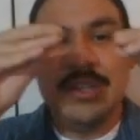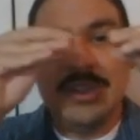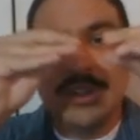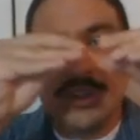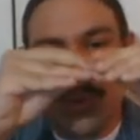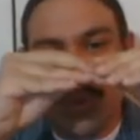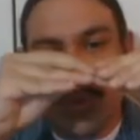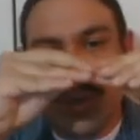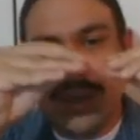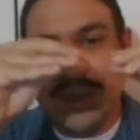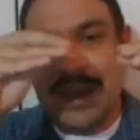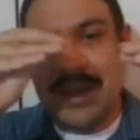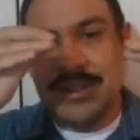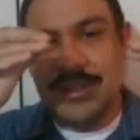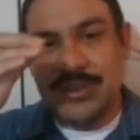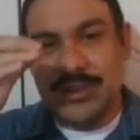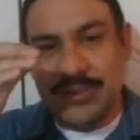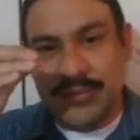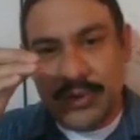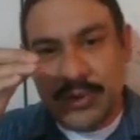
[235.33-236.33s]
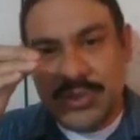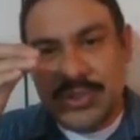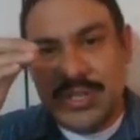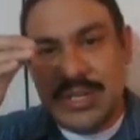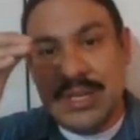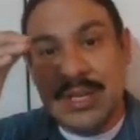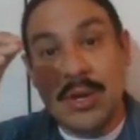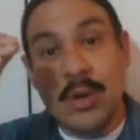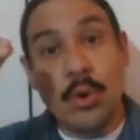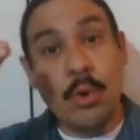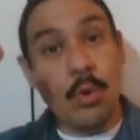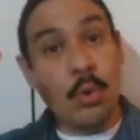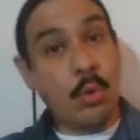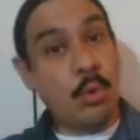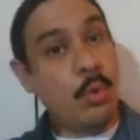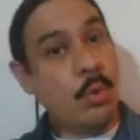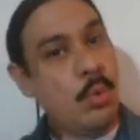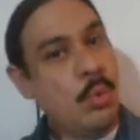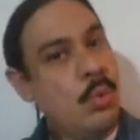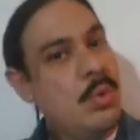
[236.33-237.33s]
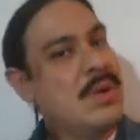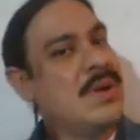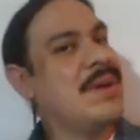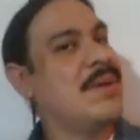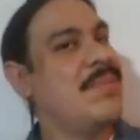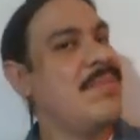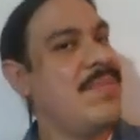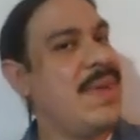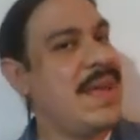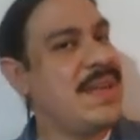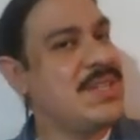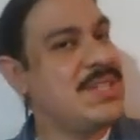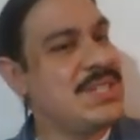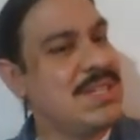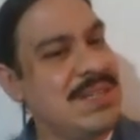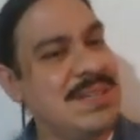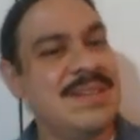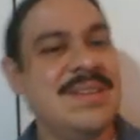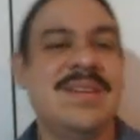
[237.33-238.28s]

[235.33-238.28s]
Yuri at the university who met.